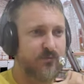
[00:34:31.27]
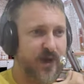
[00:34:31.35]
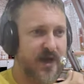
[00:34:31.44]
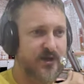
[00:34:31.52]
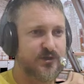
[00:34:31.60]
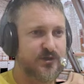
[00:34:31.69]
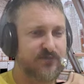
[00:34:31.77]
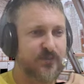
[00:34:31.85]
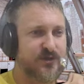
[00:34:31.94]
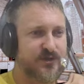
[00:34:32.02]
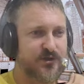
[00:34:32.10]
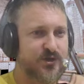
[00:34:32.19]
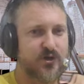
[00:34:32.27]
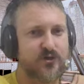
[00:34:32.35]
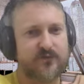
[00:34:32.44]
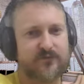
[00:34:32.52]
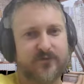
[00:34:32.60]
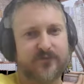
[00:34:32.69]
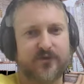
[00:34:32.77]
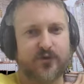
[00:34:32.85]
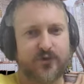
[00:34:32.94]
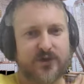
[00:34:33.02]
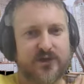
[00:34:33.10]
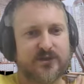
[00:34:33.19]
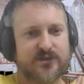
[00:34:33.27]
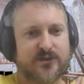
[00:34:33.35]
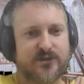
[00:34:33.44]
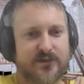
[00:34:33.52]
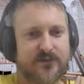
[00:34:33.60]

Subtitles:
batteries have been solid for a few years. Yeah.